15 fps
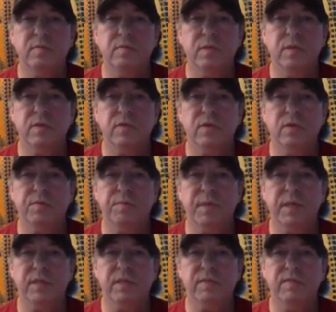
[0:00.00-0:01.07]
controlled
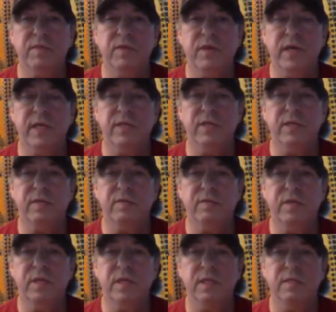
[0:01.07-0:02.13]
much of Eurasia,
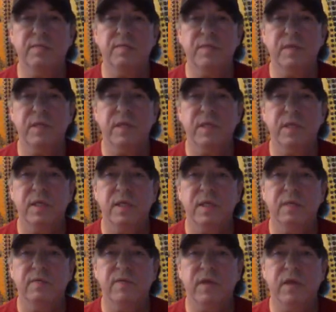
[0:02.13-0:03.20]
really,
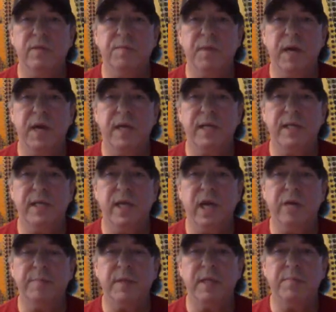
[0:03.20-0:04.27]
followed by the
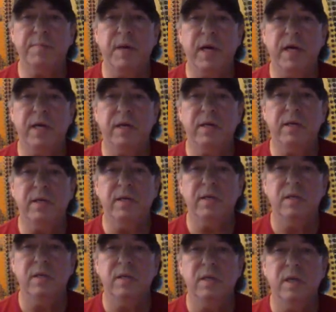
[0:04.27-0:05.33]
Ottoman Empire,
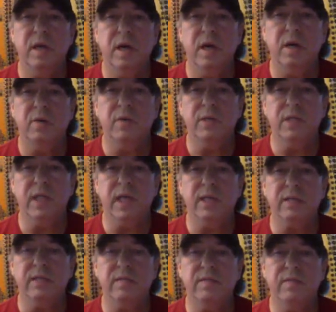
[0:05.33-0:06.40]
which
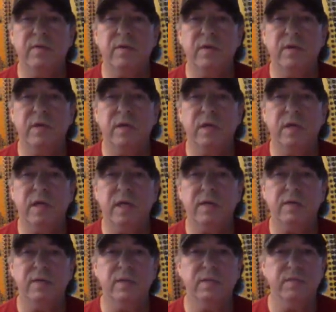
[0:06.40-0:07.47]
lasted for
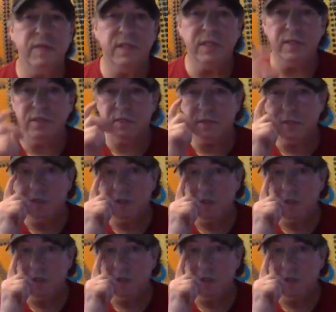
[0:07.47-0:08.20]
hundreds of years.